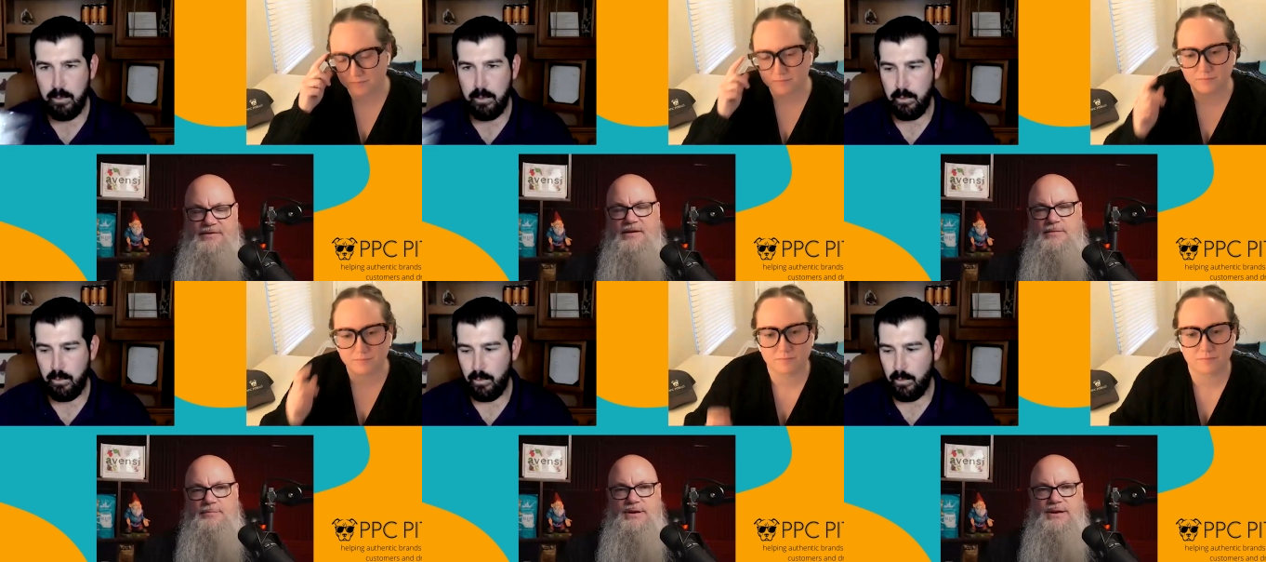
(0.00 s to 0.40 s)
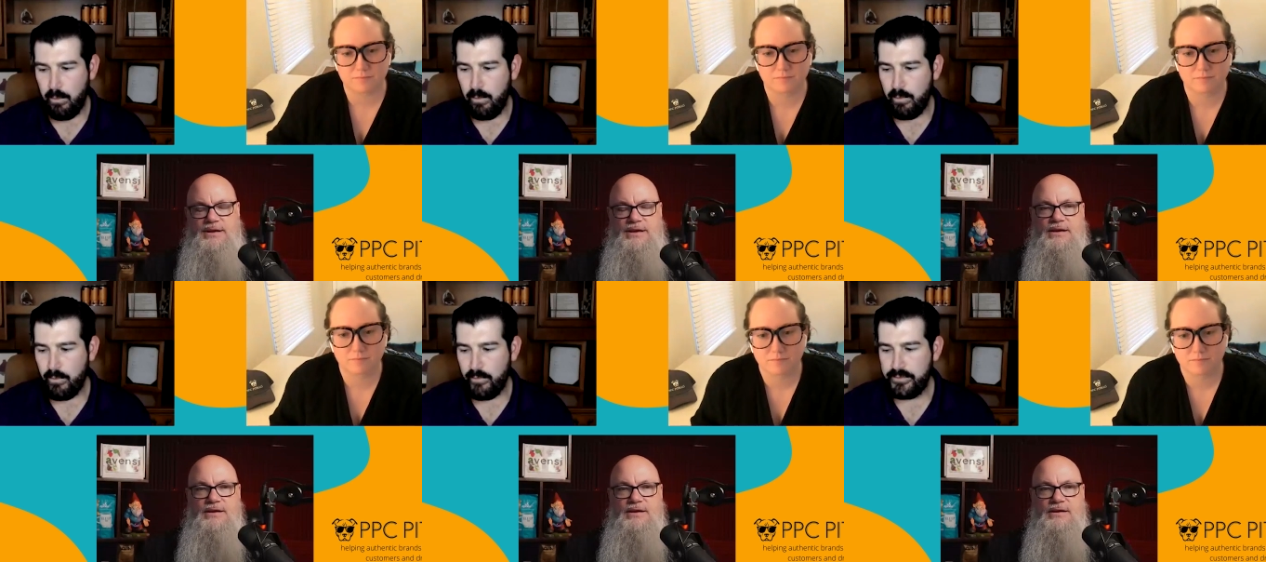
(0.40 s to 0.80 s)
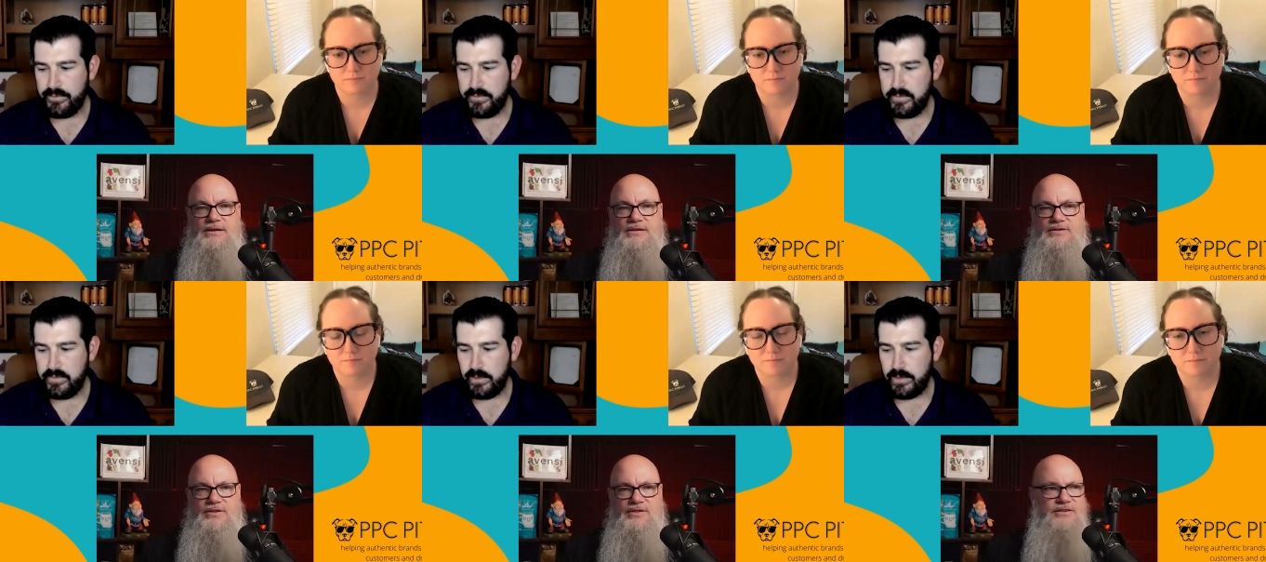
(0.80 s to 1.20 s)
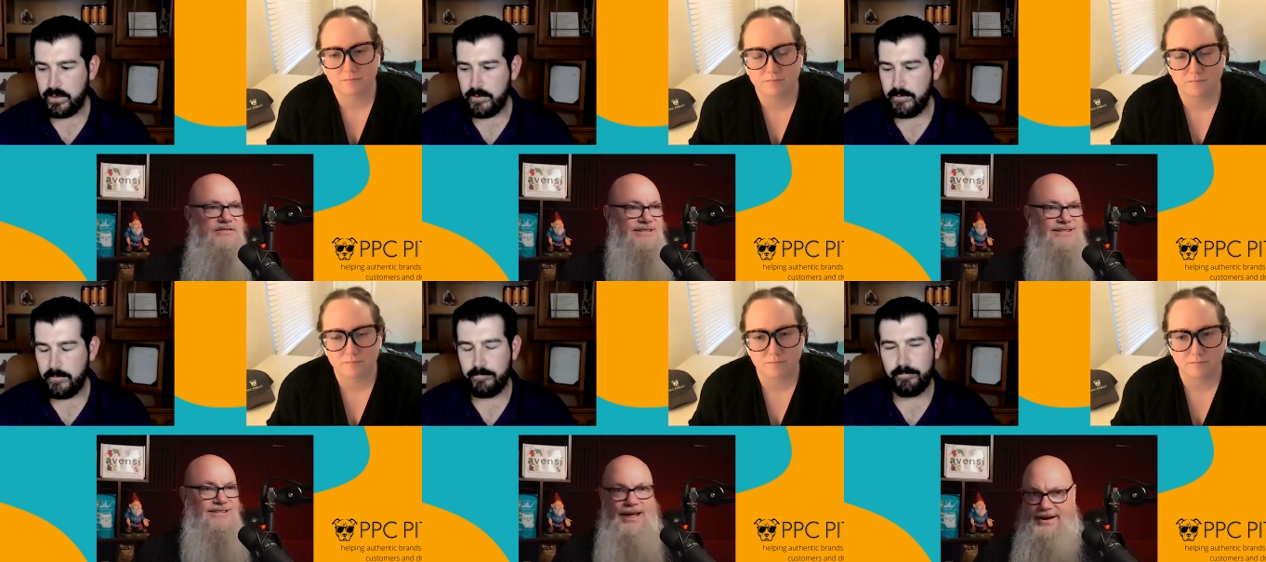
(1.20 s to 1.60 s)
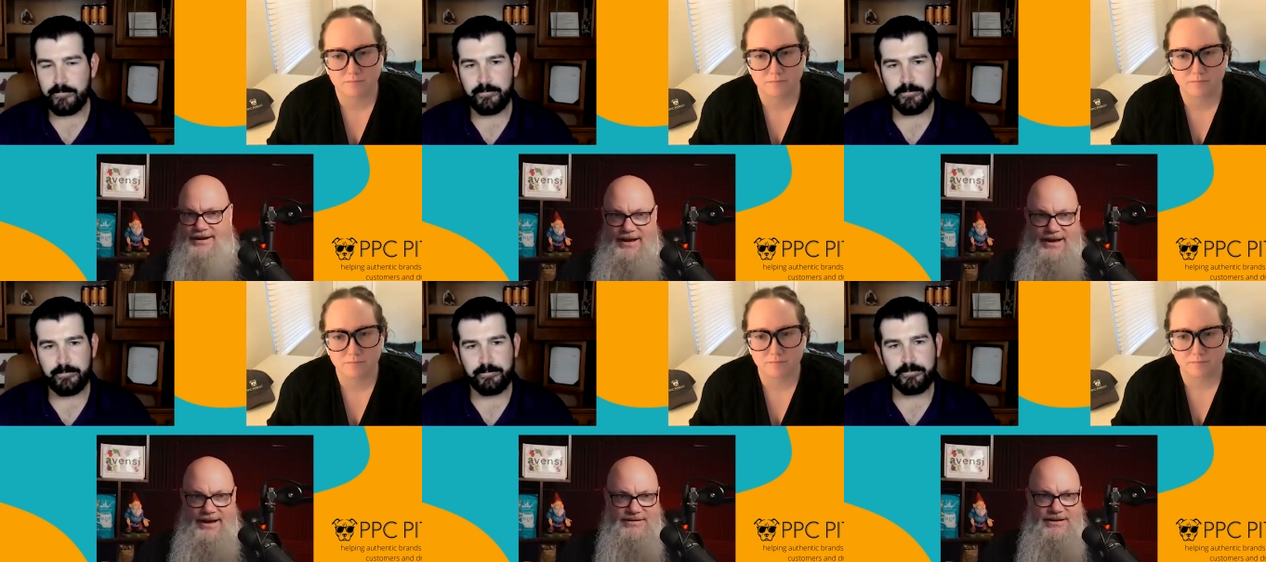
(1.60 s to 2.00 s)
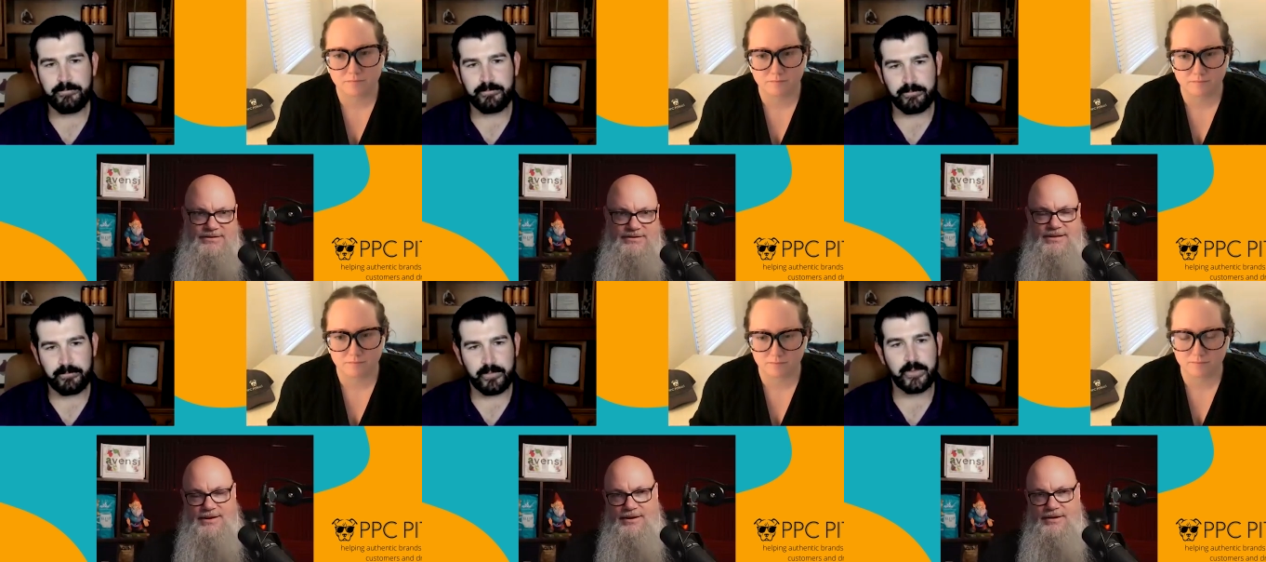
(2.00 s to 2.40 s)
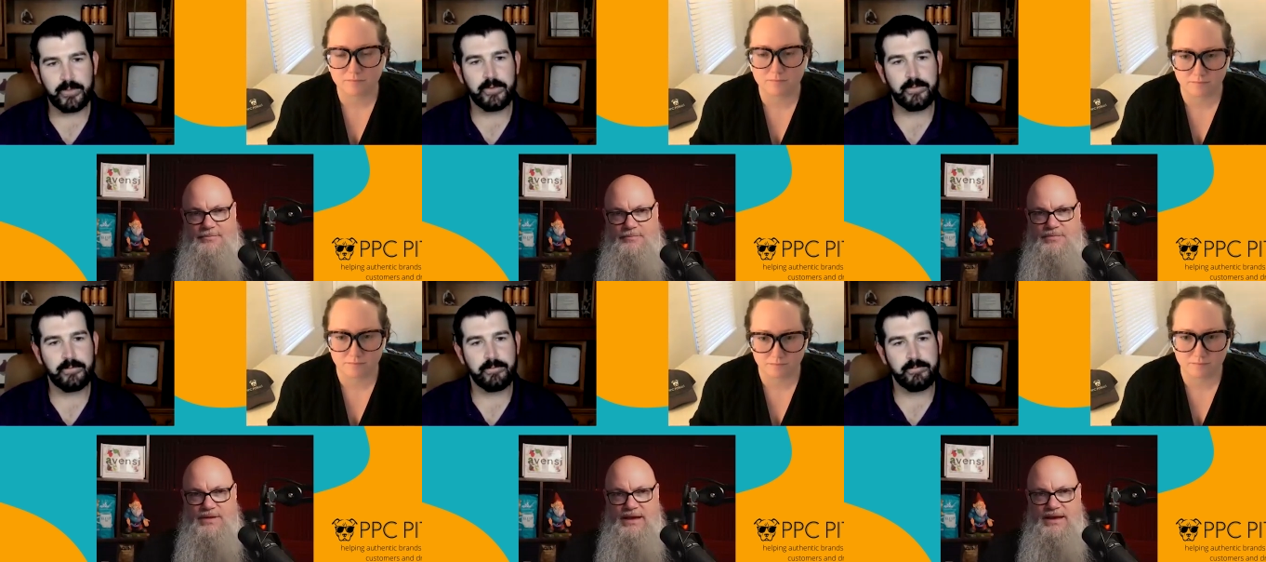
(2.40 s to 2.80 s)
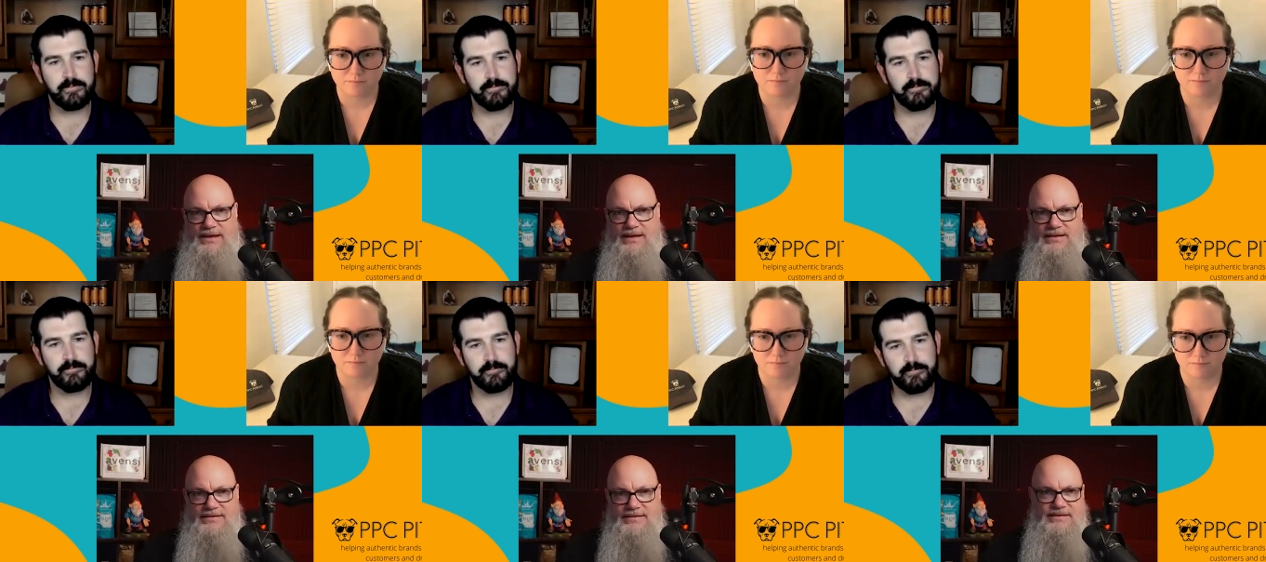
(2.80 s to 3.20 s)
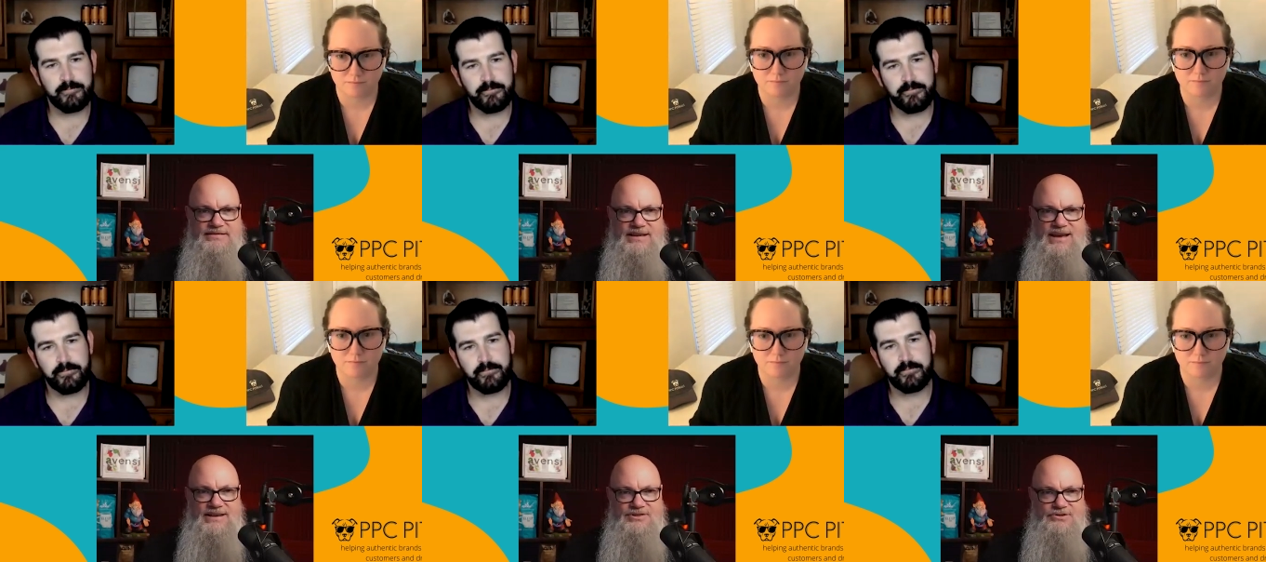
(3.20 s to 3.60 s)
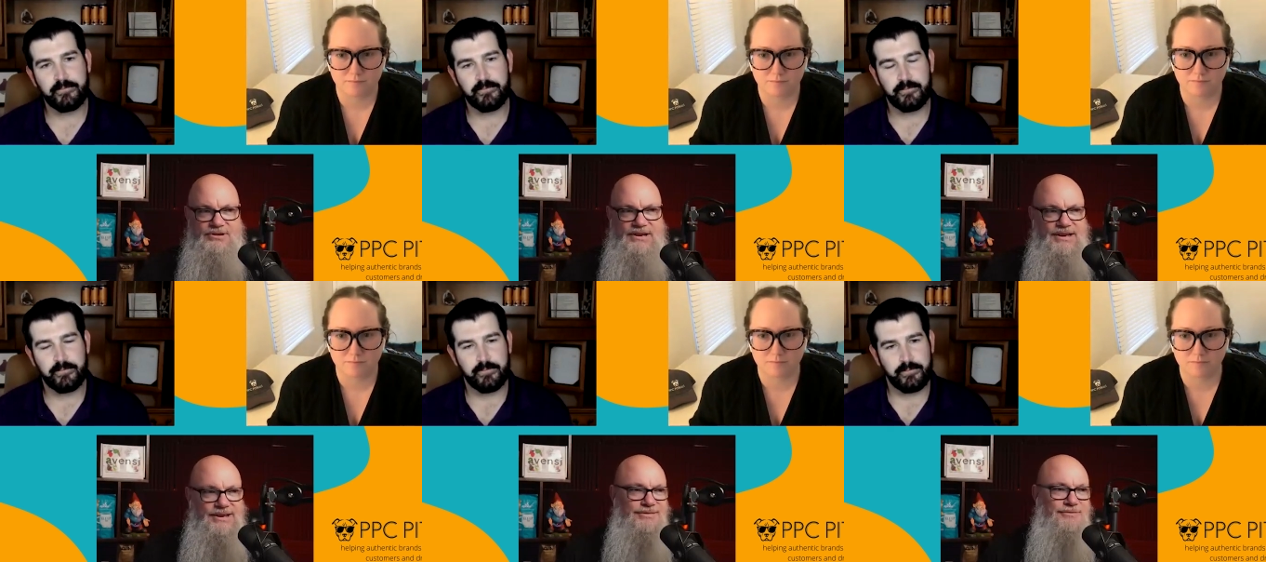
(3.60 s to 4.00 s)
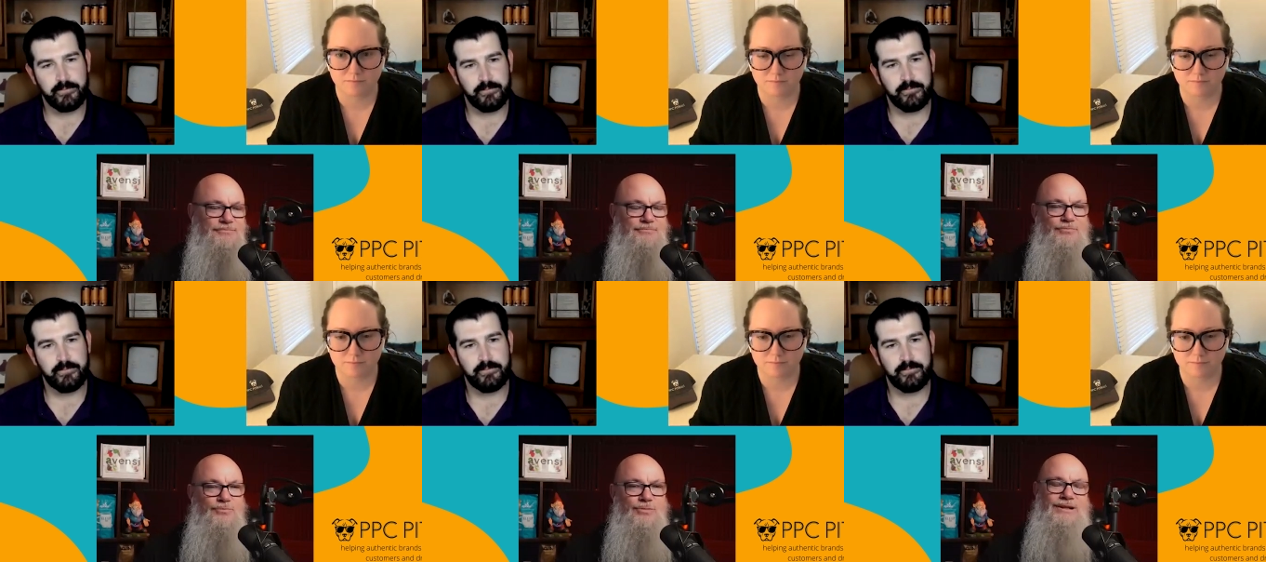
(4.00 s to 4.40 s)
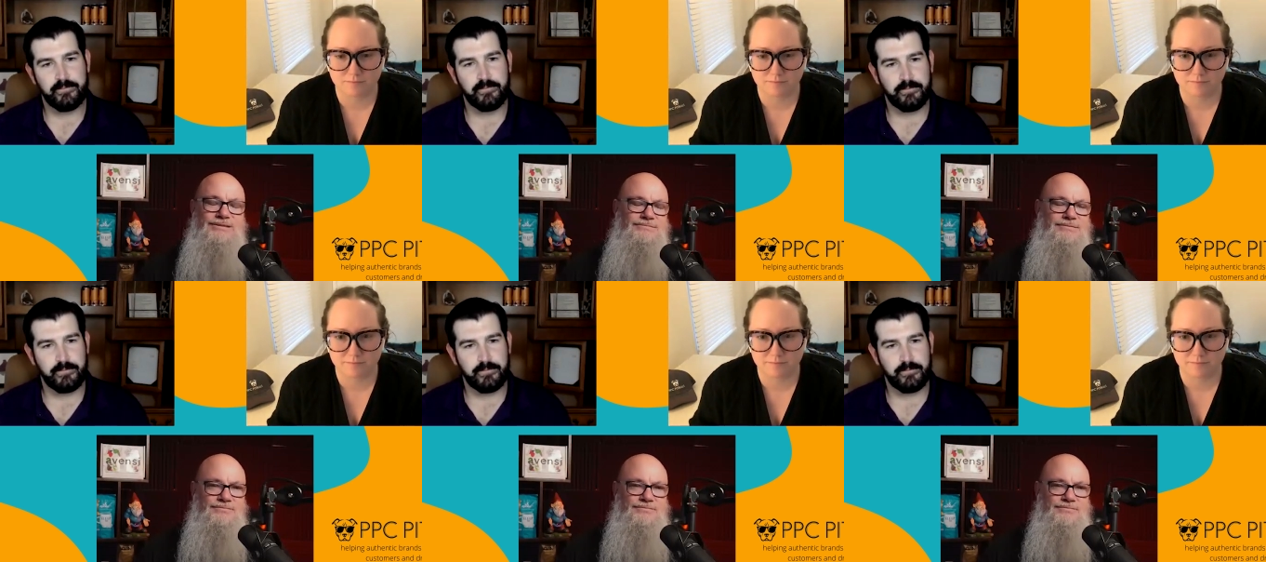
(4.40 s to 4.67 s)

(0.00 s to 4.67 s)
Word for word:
Speaker 1: company. So there's a lot of knives out there. Is it saturated? Well,